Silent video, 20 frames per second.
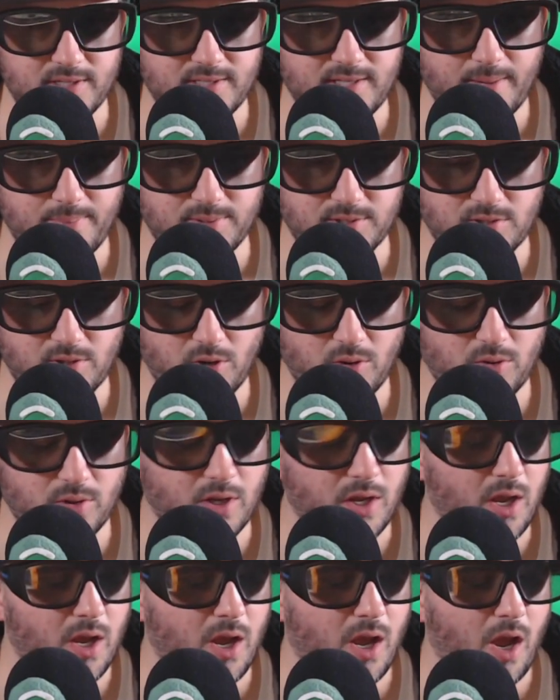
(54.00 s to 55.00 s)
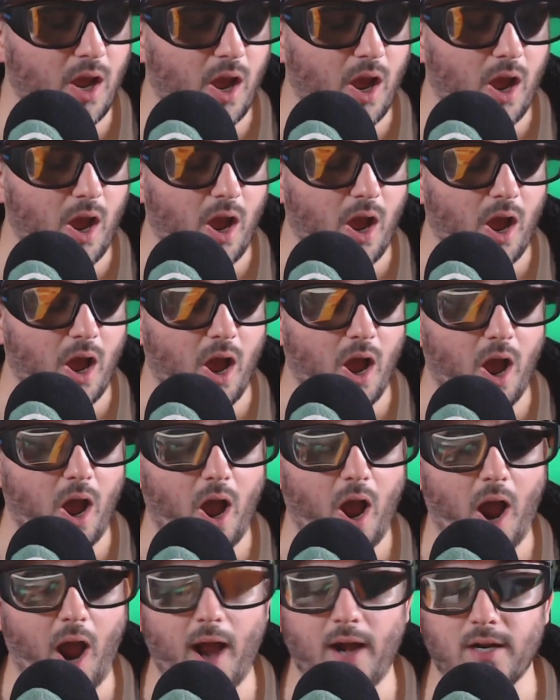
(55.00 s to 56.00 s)
episode.
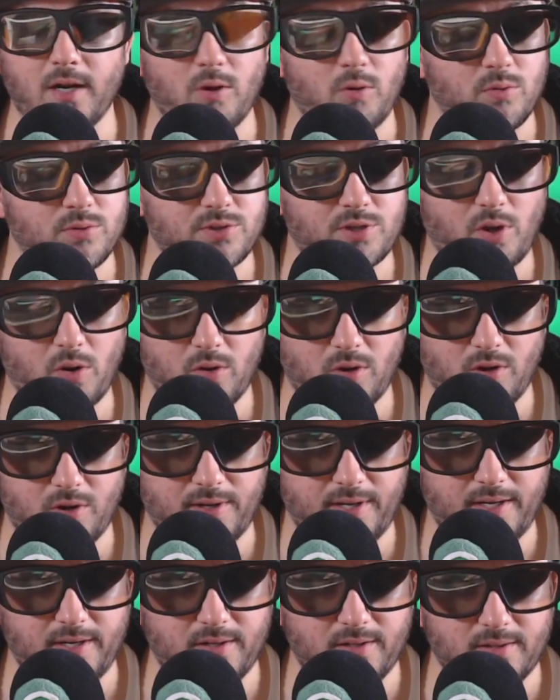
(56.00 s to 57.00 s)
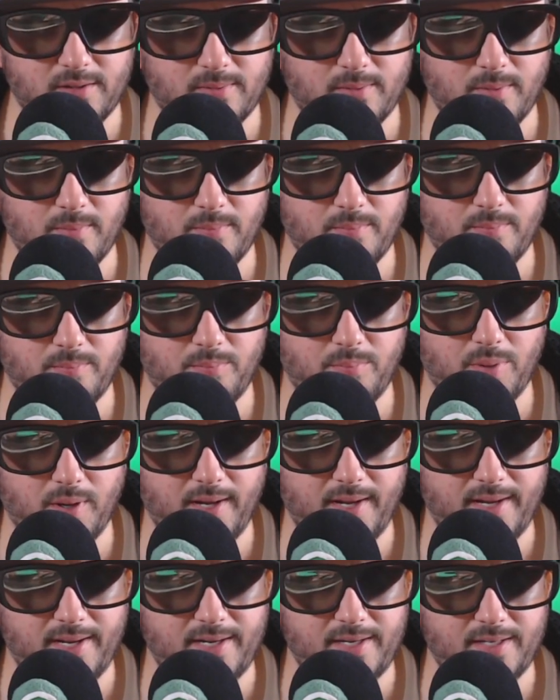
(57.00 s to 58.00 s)
I don't know what was going on here,
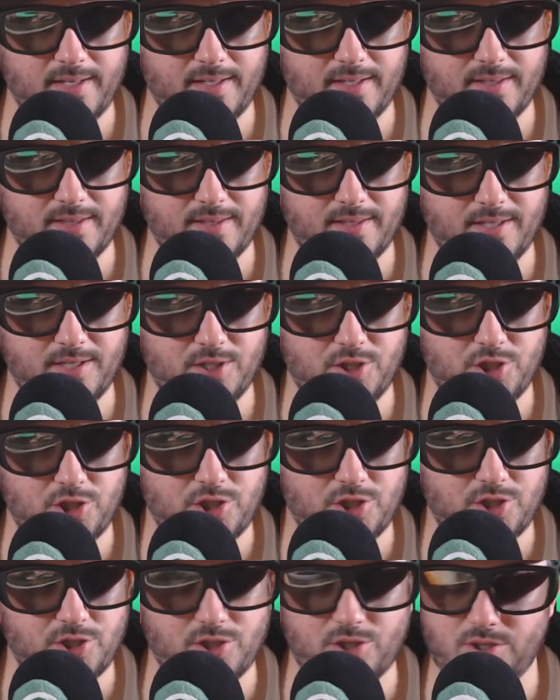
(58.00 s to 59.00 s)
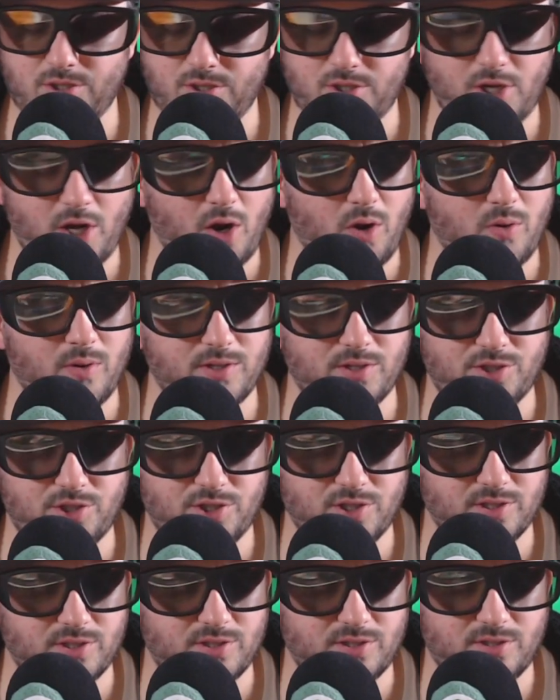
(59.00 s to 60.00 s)
but this show is
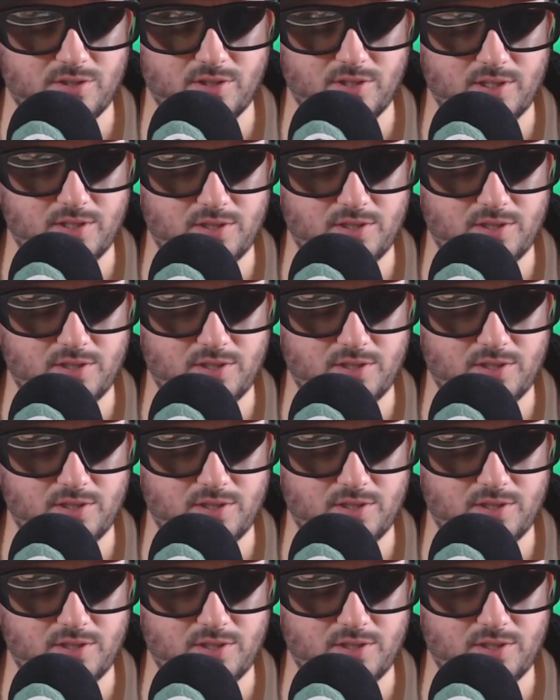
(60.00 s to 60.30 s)
just it's